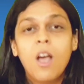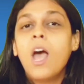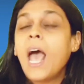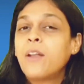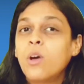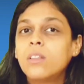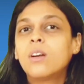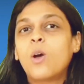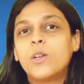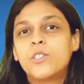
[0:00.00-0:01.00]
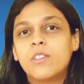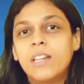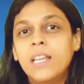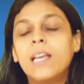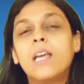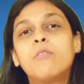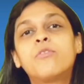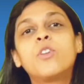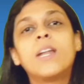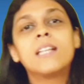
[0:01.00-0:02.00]
And on the contrary, if
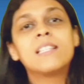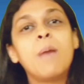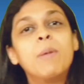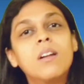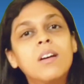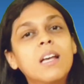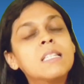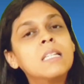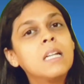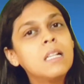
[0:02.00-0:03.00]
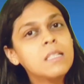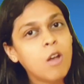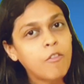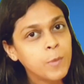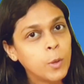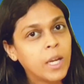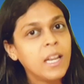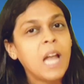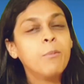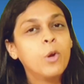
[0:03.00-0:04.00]
your examiner is a little soft-spoken
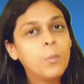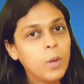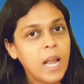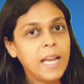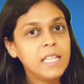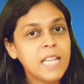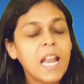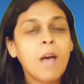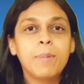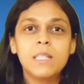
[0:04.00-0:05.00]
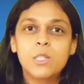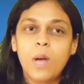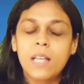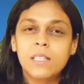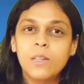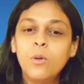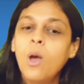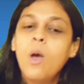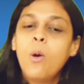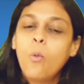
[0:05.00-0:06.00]
and more polite and happens to ask you,
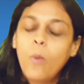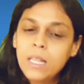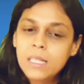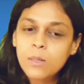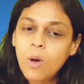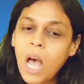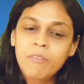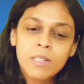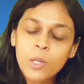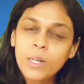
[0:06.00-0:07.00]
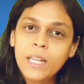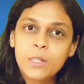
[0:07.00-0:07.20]
well so how is your day